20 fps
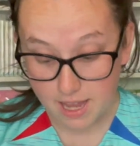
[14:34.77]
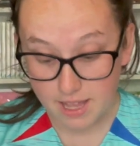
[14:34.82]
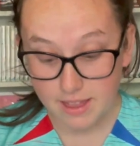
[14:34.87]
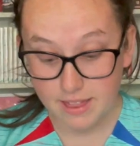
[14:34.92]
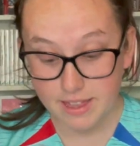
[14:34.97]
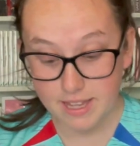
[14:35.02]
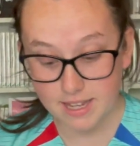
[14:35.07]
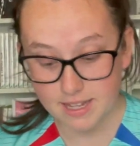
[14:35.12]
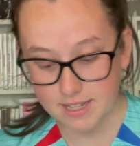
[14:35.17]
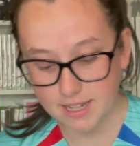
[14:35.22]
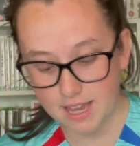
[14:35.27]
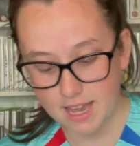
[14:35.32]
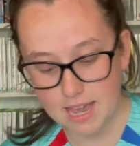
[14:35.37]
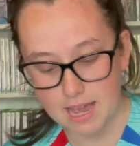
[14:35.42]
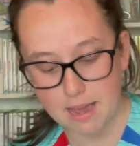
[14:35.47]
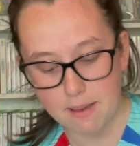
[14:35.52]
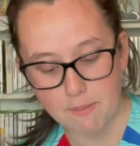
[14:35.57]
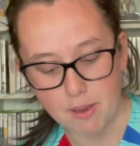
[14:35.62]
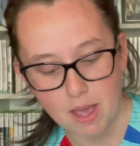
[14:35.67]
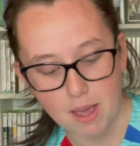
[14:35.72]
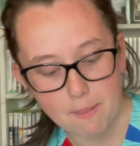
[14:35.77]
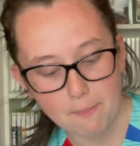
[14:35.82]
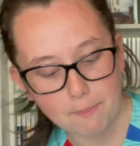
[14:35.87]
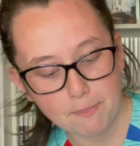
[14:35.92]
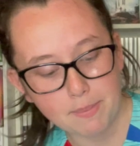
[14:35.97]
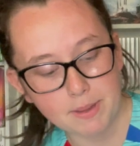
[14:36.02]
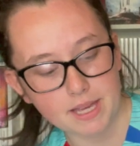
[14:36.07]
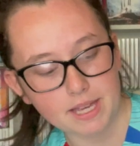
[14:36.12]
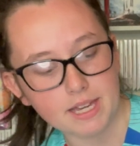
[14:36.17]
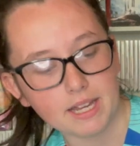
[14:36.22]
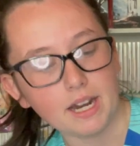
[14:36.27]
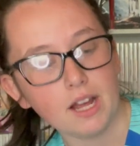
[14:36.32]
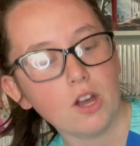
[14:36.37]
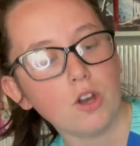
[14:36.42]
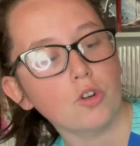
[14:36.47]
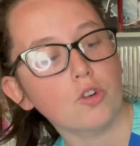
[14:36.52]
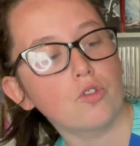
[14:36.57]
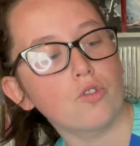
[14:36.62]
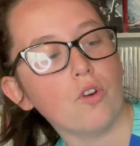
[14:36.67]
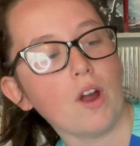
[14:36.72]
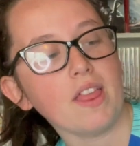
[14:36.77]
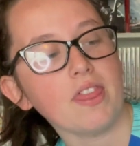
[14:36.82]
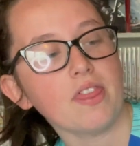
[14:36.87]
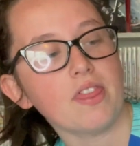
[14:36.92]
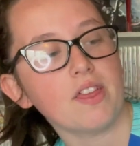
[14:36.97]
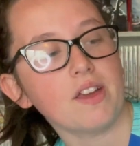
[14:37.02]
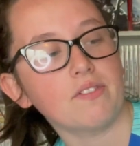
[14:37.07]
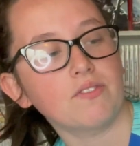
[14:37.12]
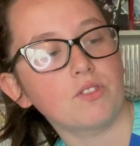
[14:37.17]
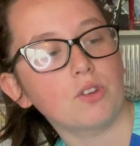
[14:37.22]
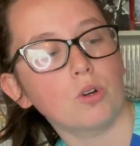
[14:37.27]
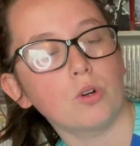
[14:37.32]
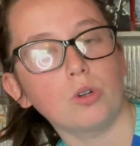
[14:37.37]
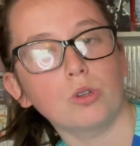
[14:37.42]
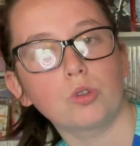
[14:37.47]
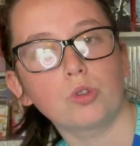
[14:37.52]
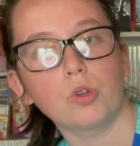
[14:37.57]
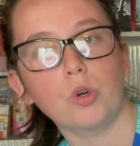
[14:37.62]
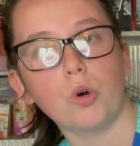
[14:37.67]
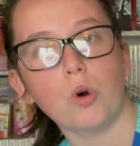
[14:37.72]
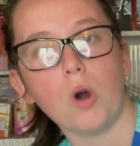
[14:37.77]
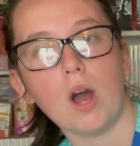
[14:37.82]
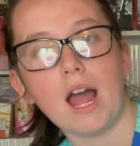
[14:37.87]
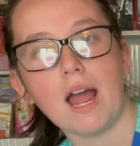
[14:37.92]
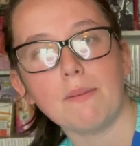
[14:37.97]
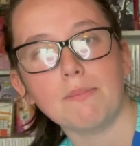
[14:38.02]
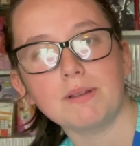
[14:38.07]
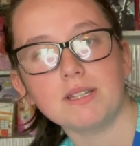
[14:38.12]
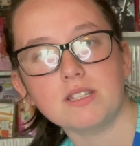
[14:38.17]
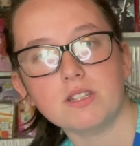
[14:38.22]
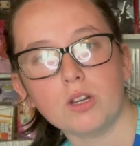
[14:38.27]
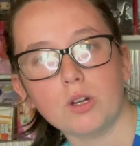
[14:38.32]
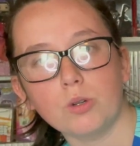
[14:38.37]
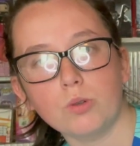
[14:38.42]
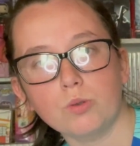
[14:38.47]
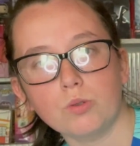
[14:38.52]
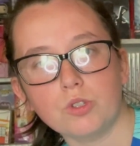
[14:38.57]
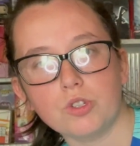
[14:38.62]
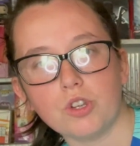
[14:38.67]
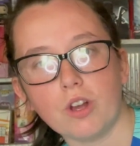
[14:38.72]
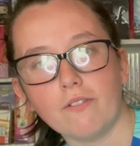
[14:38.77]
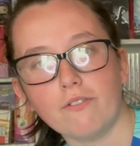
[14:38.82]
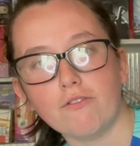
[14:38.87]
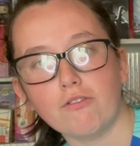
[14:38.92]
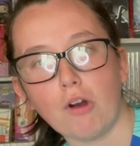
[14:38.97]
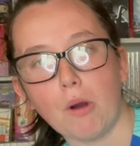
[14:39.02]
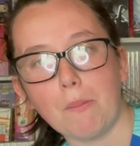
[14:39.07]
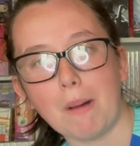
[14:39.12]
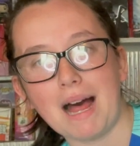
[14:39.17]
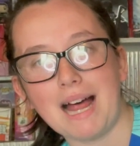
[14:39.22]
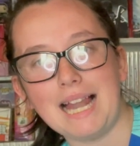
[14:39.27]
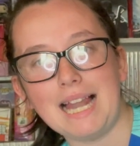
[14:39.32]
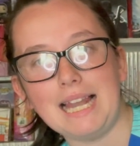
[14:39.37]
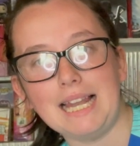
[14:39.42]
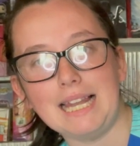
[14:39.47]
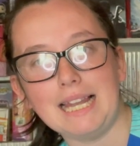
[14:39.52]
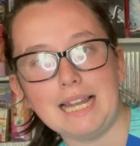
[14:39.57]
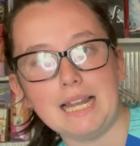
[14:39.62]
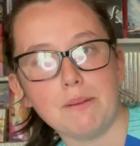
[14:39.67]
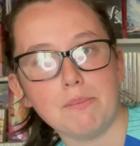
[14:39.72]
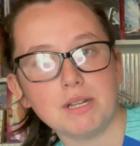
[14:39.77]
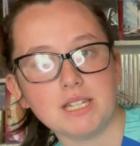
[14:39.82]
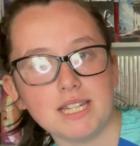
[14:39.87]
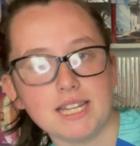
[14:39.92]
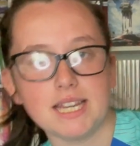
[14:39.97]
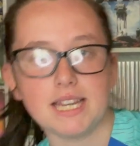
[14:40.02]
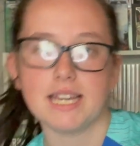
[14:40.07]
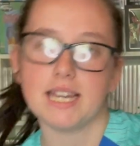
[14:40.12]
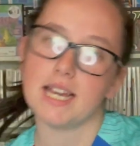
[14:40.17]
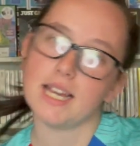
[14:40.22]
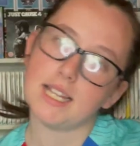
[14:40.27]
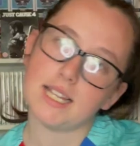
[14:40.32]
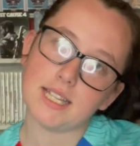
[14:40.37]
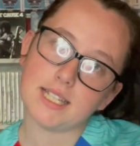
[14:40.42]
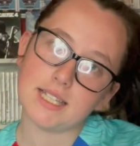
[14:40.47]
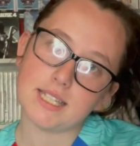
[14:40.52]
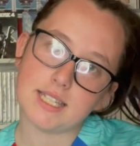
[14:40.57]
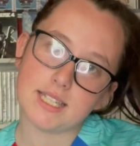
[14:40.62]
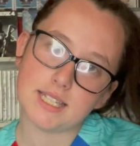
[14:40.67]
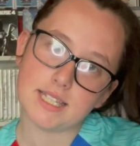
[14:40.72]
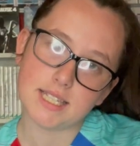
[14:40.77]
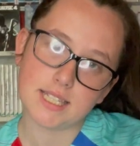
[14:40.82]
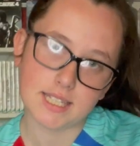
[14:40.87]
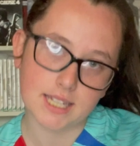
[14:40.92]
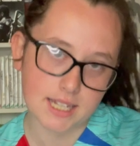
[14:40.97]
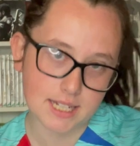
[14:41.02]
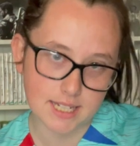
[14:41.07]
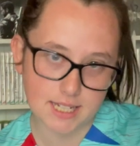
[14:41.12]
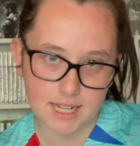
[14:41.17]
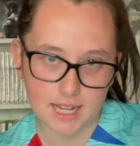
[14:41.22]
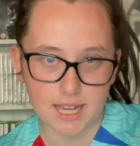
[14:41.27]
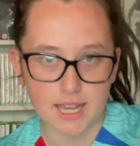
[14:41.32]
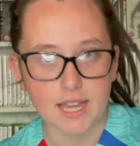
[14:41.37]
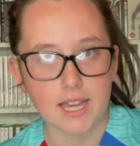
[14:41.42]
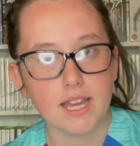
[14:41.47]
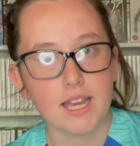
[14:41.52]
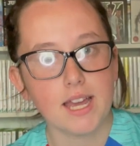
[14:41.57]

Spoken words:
This game being Grand Theft Auto Episodes from Liberty City.